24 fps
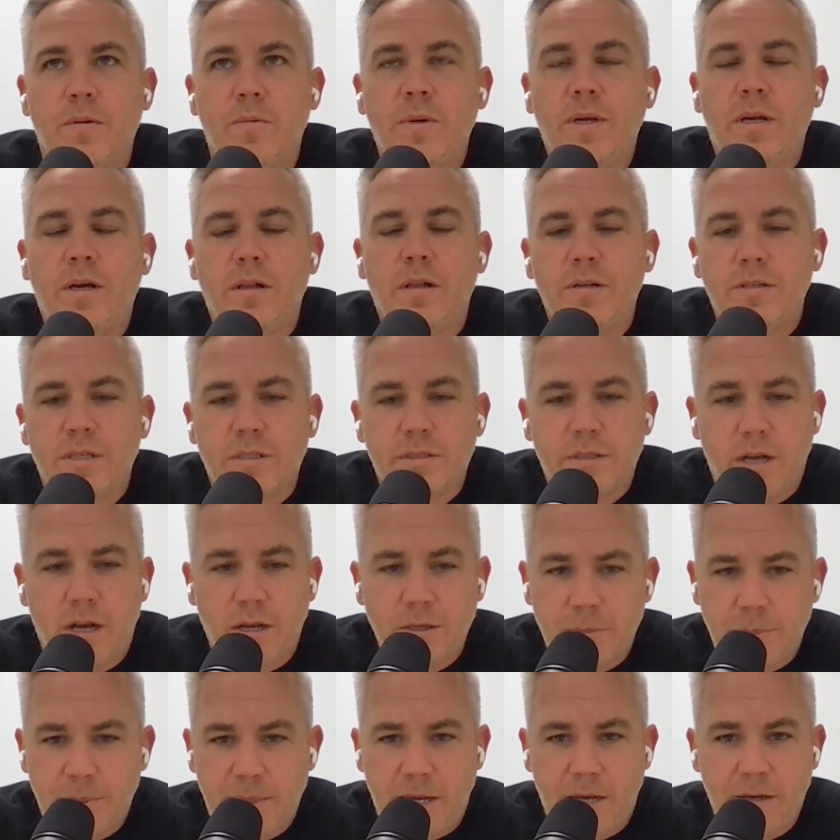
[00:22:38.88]
call ourselves a
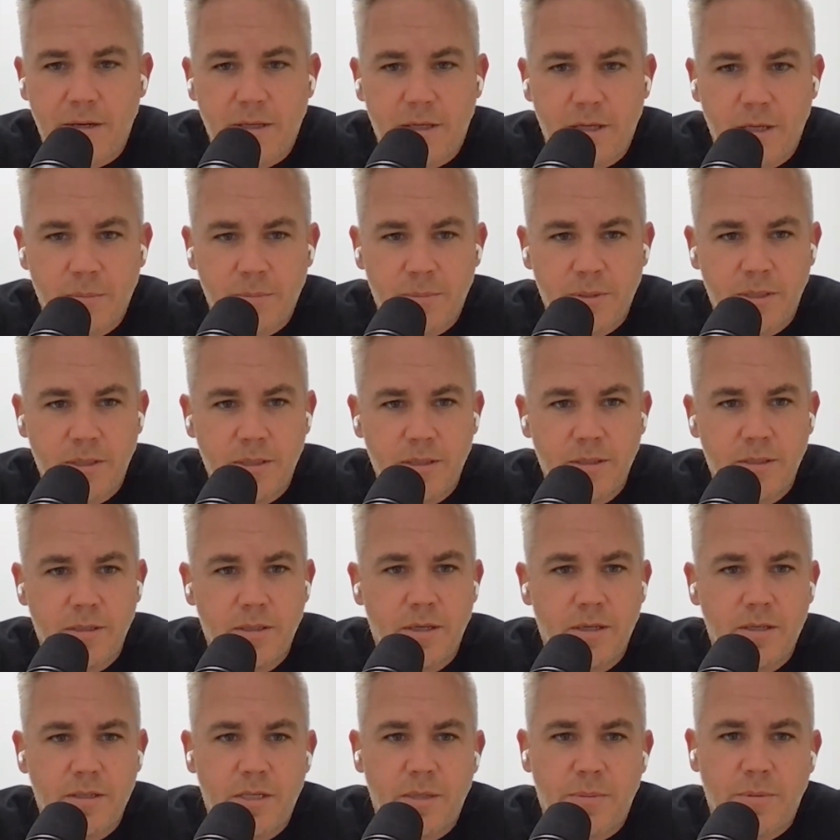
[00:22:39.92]
hospitality company,
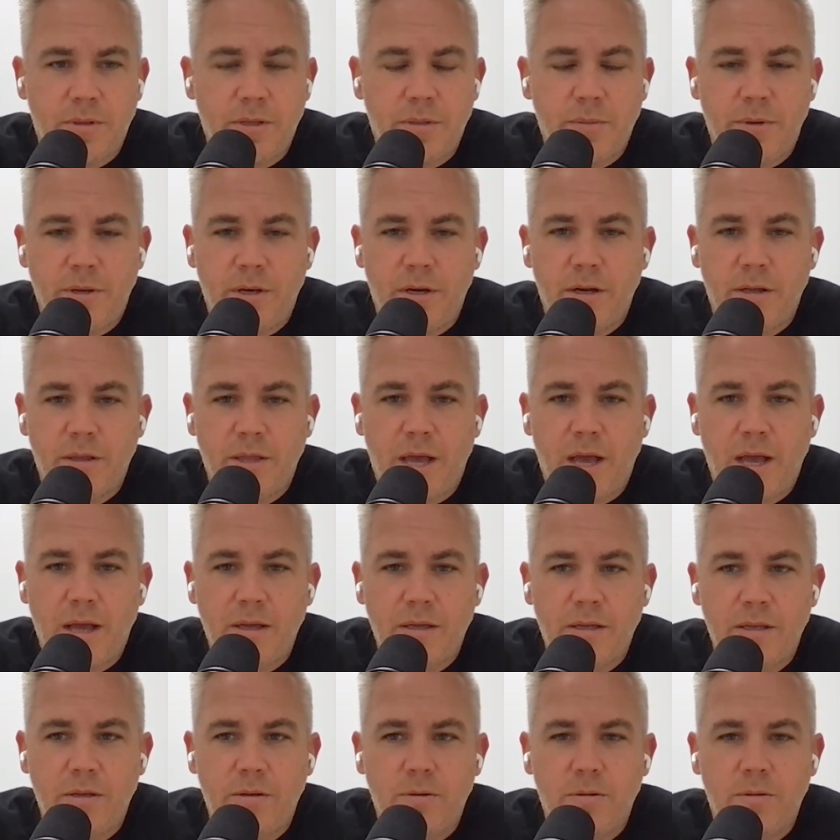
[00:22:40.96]
and typically when you hear
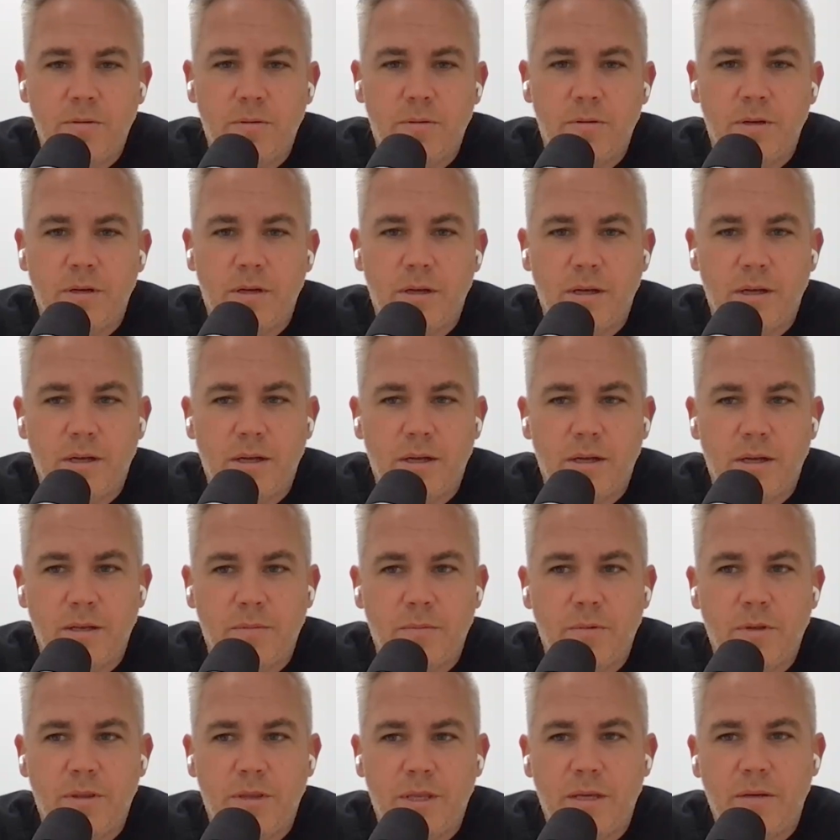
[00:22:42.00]
that, you
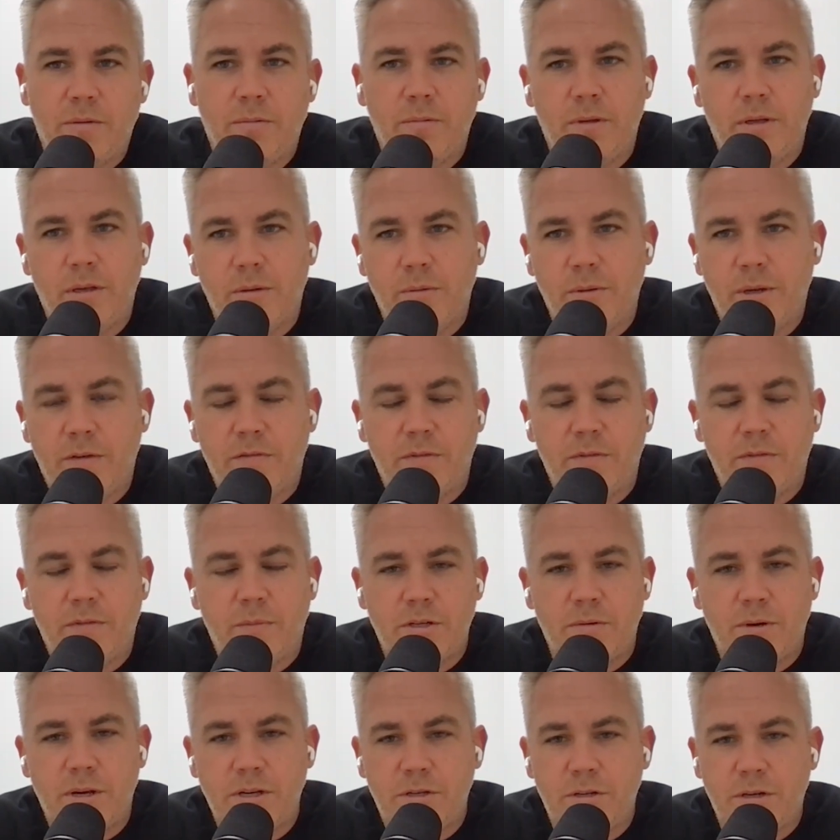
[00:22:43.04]
would think, we have a
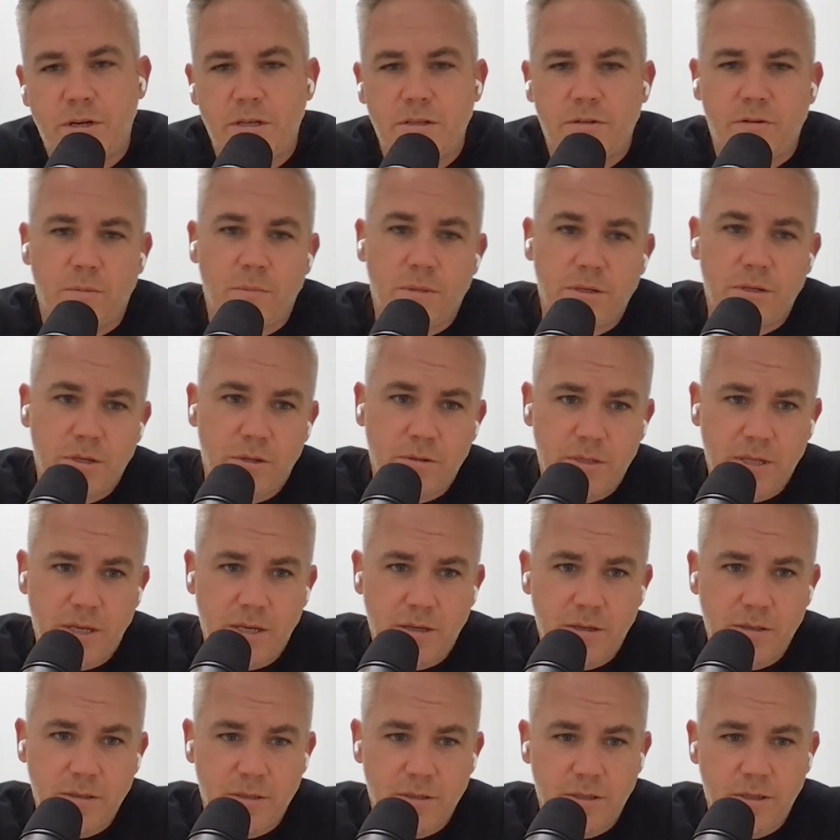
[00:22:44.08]
bunch of restaurants or a bunch of
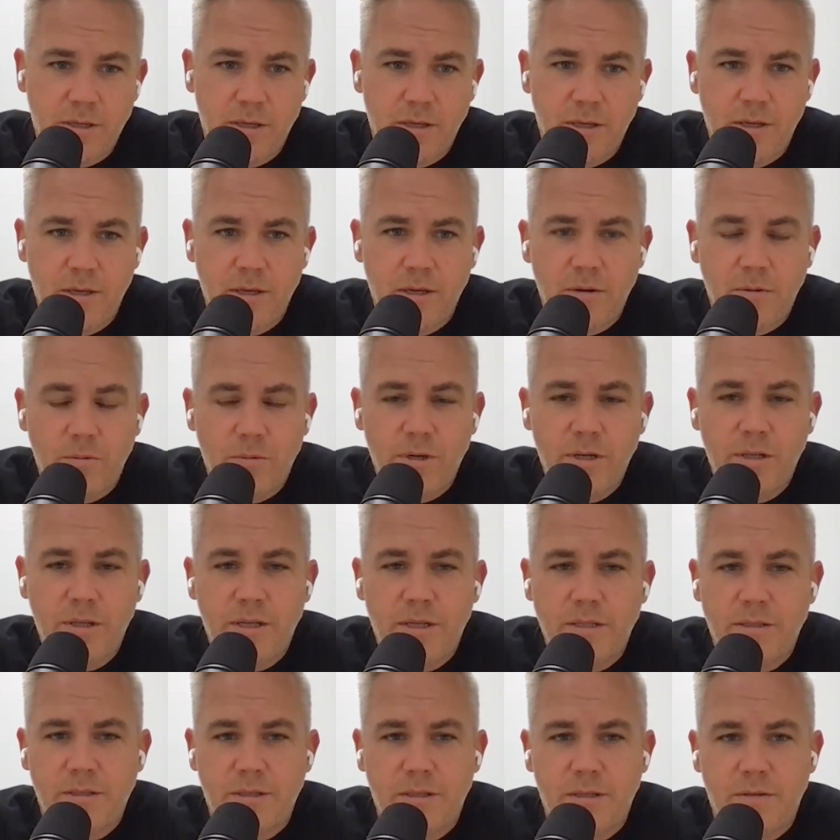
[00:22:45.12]
hotels, and
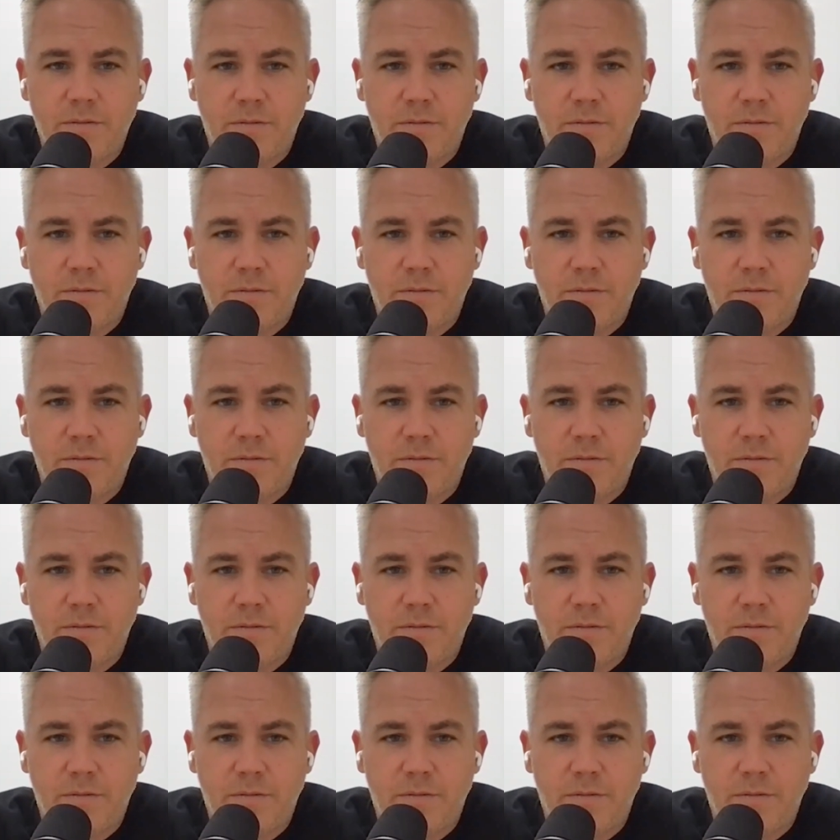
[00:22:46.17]
really, it's